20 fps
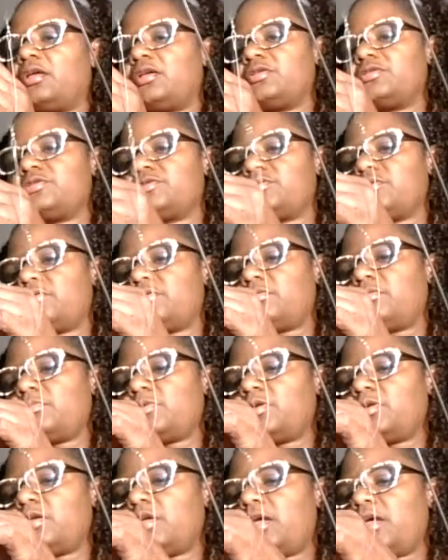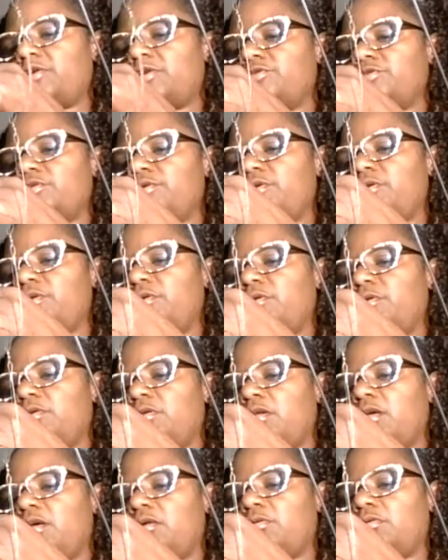So I'm gonna actually hook
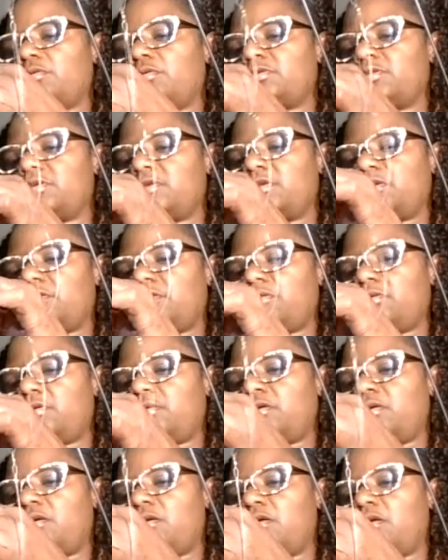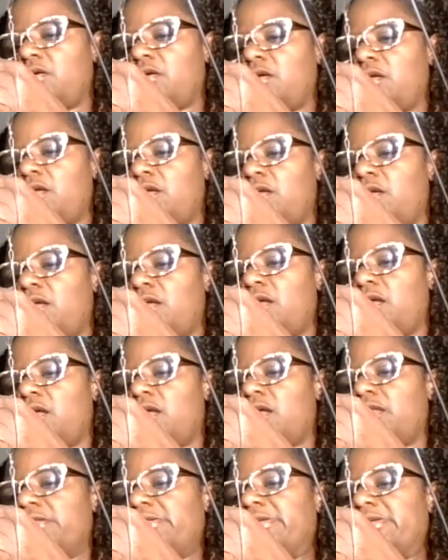that onto there.
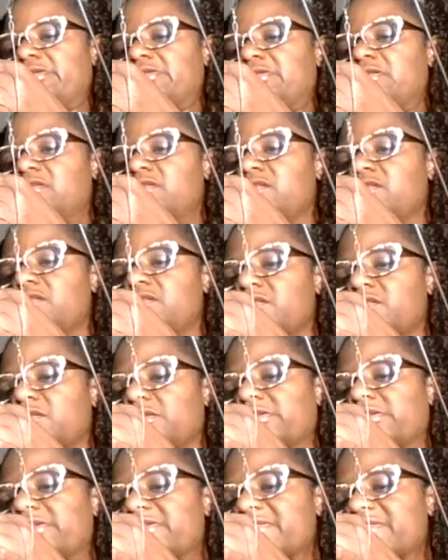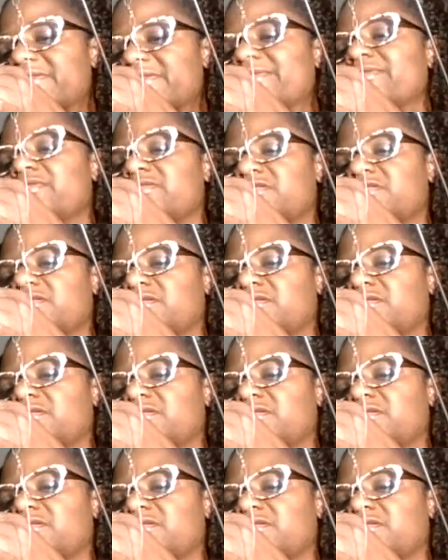This is